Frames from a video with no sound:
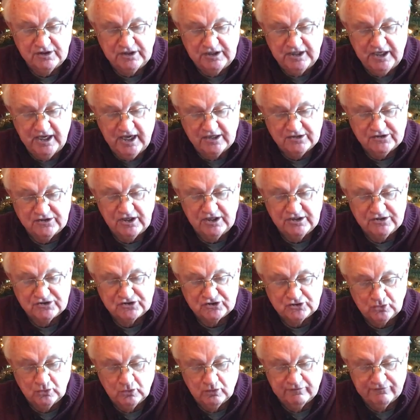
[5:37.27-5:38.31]
He had in
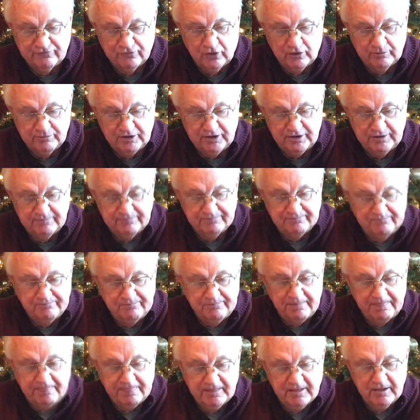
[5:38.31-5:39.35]
store for
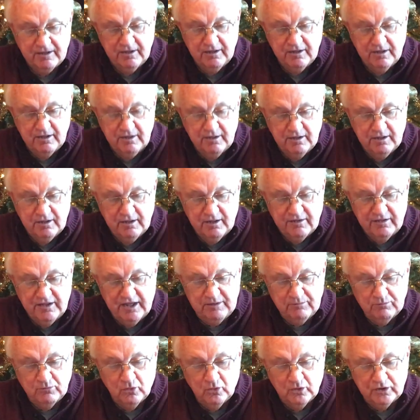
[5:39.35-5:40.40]
me.
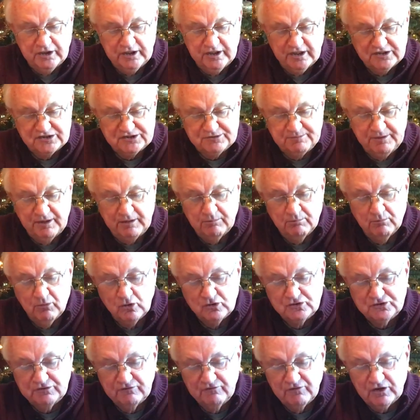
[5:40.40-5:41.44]
That morning, I spent
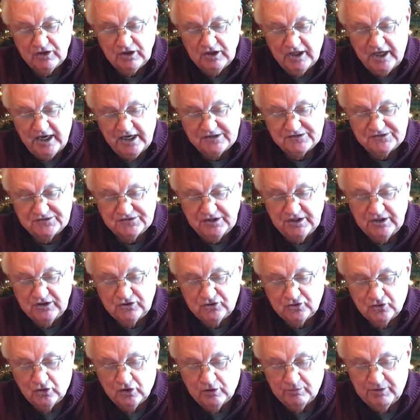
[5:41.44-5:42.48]
most of the class in
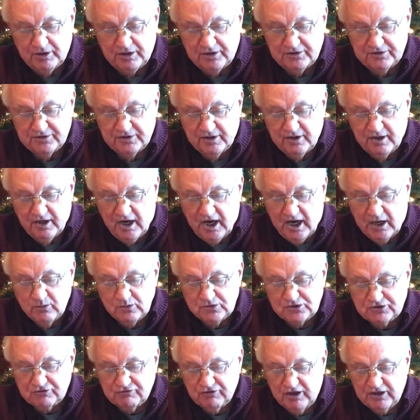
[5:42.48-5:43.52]
torment. I
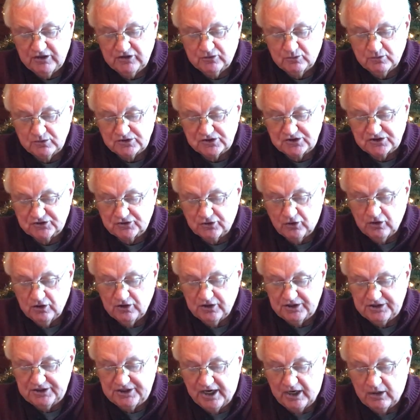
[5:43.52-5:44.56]
was trying to
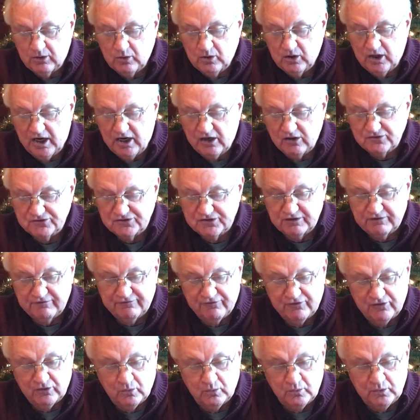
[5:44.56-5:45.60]
install the dowel housing
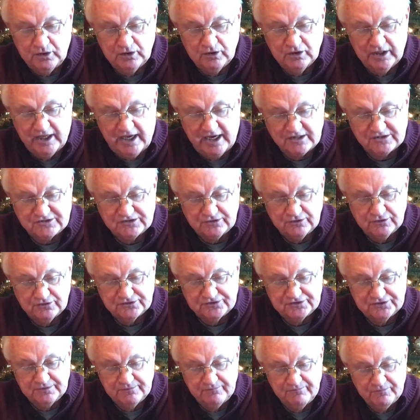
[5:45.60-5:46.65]
for the wheel
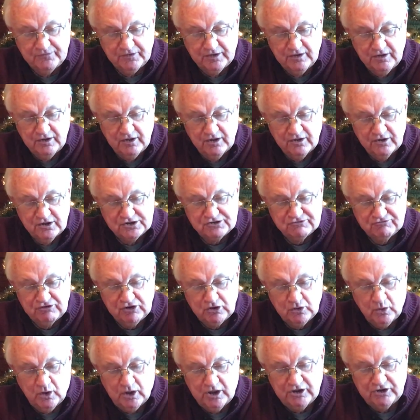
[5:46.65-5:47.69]
axles. This
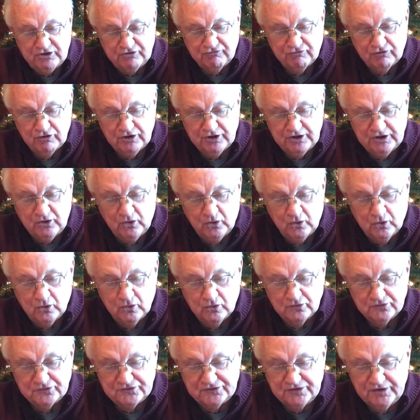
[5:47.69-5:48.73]
required drilling
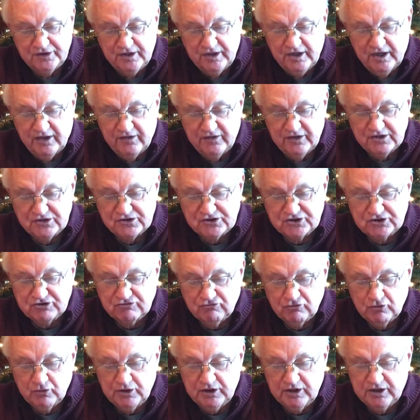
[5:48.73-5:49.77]
holes and then
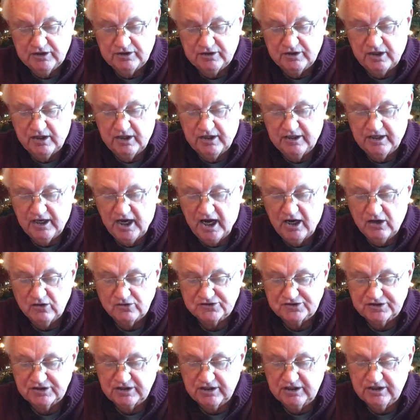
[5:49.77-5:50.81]
screwing and
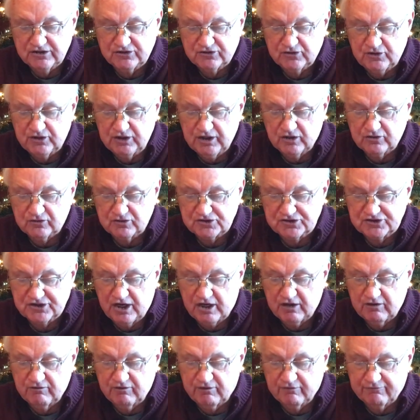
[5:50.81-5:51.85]
housing into the
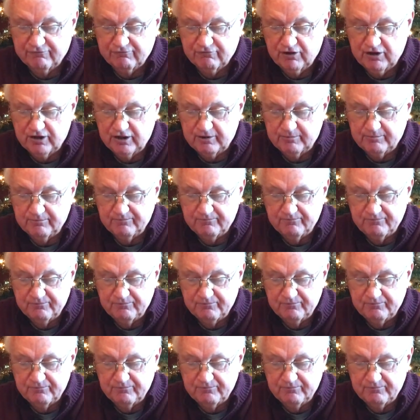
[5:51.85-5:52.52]
underside of the frame.